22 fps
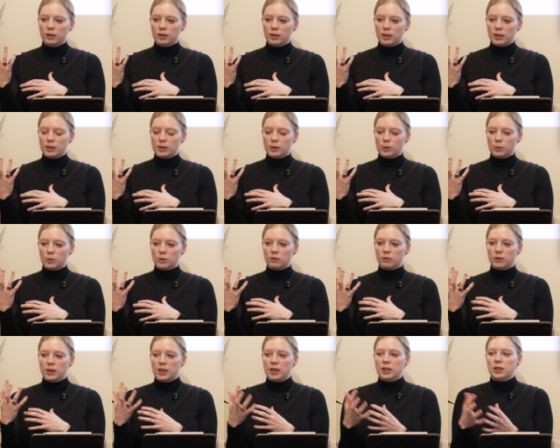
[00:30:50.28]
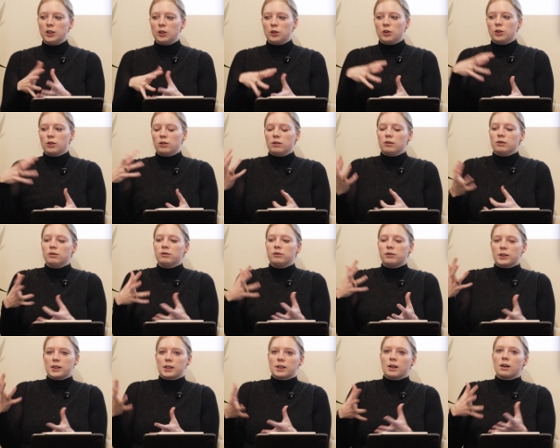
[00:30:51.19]
these sort of additional
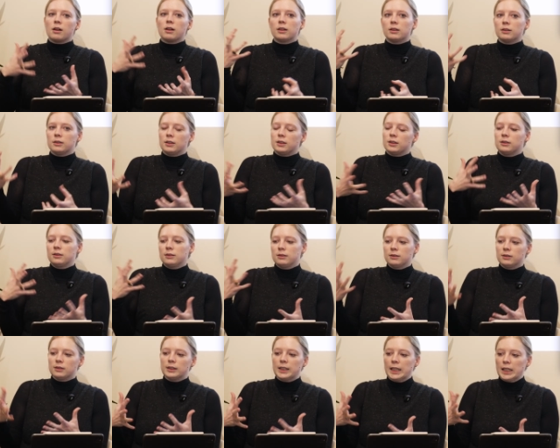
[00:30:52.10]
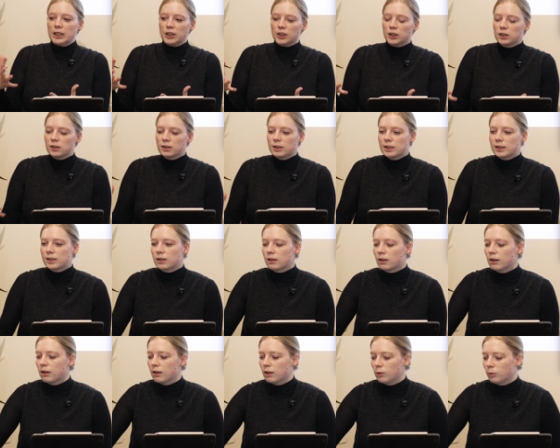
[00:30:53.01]
facade layers.
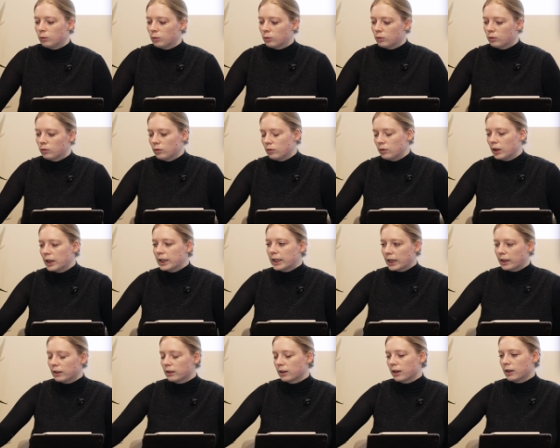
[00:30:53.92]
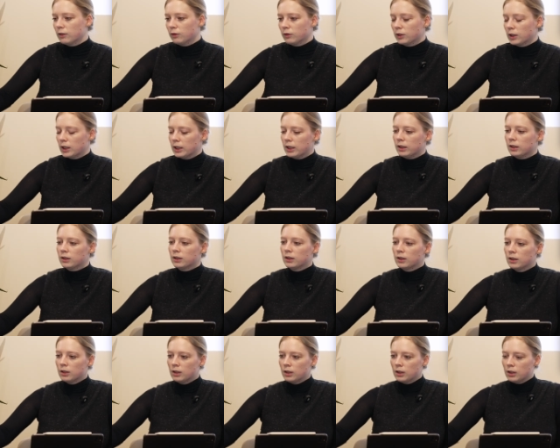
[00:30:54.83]
Again, kind of a
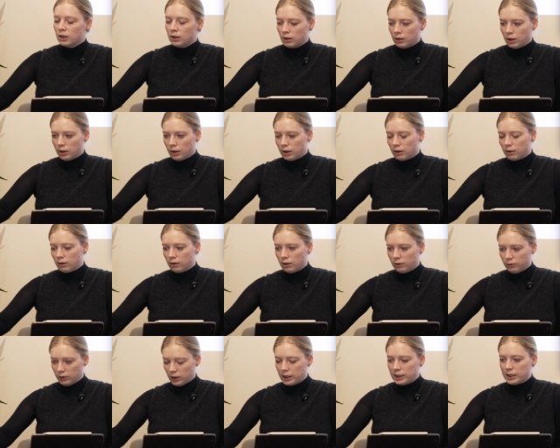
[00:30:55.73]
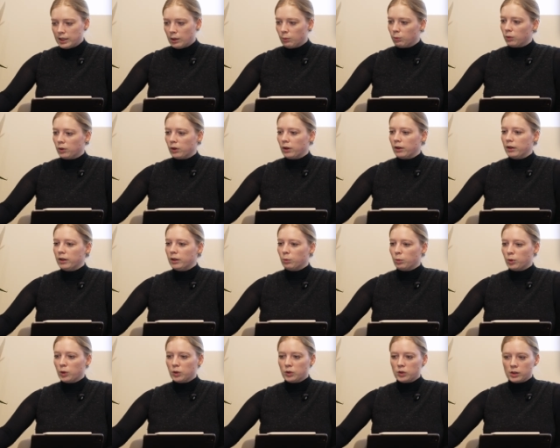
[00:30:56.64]
very temporary
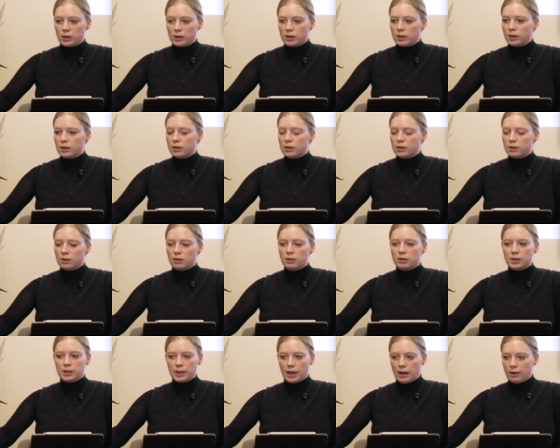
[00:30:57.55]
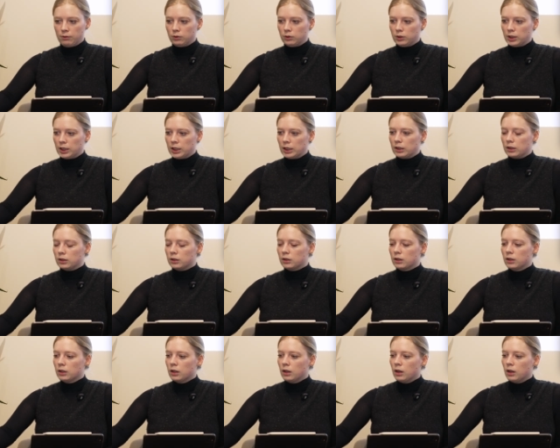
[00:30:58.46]
approach. This is scaffolding